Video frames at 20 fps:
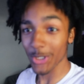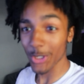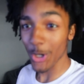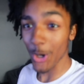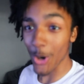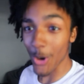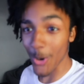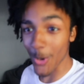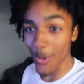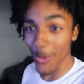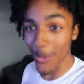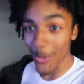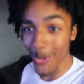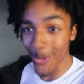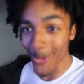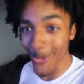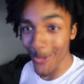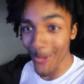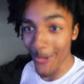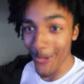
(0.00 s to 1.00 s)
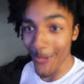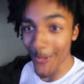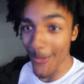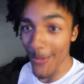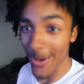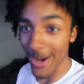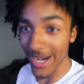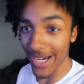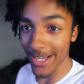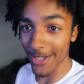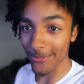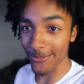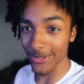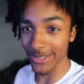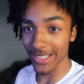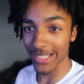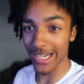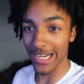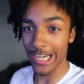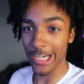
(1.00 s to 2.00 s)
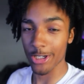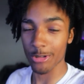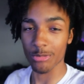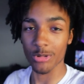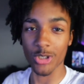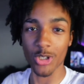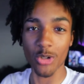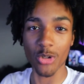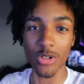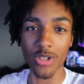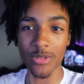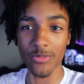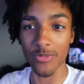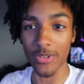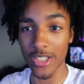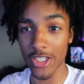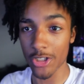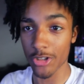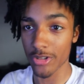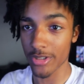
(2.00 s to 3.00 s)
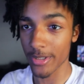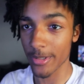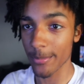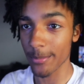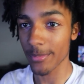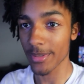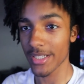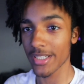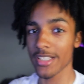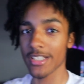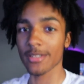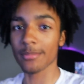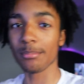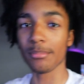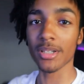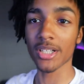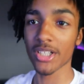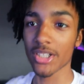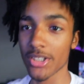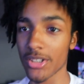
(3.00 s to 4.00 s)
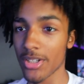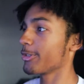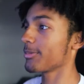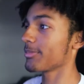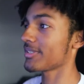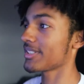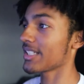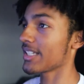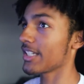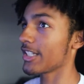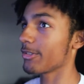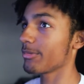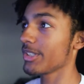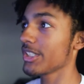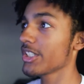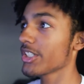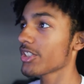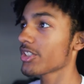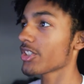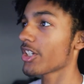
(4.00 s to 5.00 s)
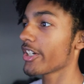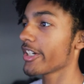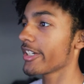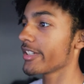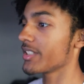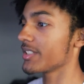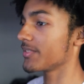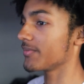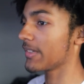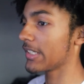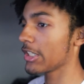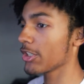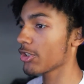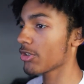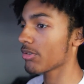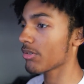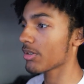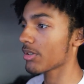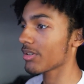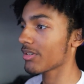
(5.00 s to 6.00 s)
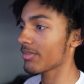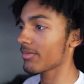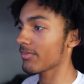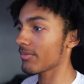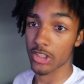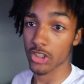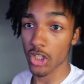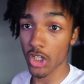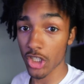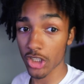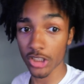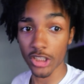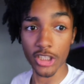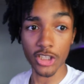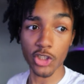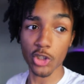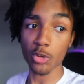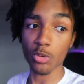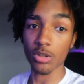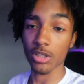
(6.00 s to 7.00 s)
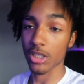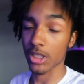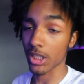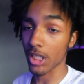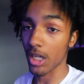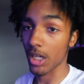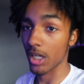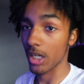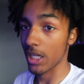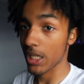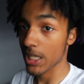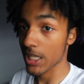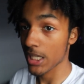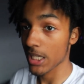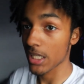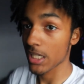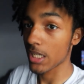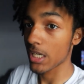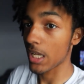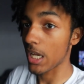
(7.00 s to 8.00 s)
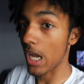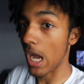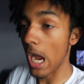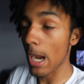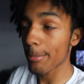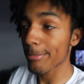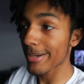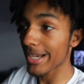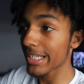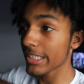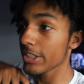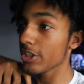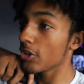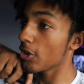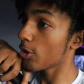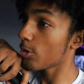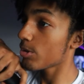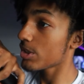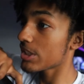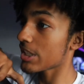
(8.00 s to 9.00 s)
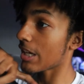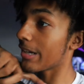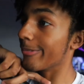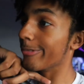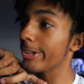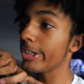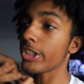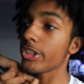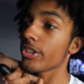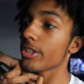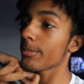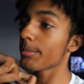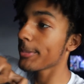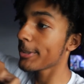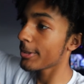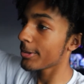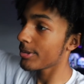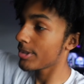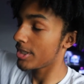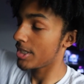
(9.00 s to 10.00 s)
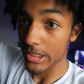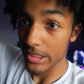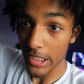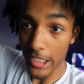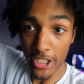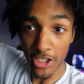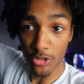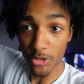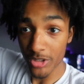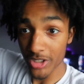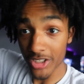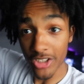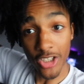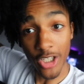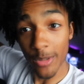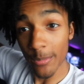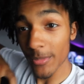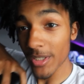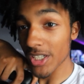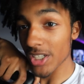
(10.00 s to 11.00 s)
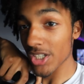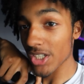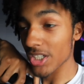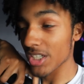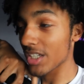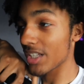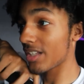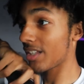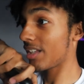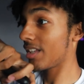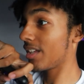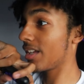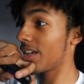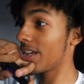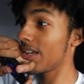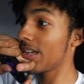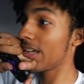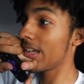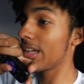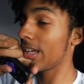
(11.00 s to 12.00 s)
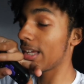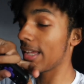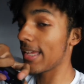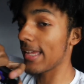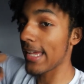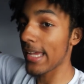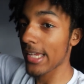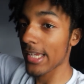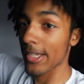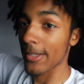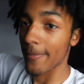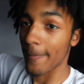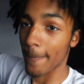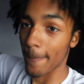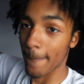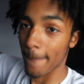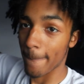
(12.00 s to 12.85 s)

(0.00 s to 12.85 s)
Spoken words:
Yo, why I feel like I ain't recorded video in a minute, bro. You know what I'm saying? We just started this video off. It's currently 2 o'clock, and I probably know what y'all wondering, bro. The title and the thumbnail, hey,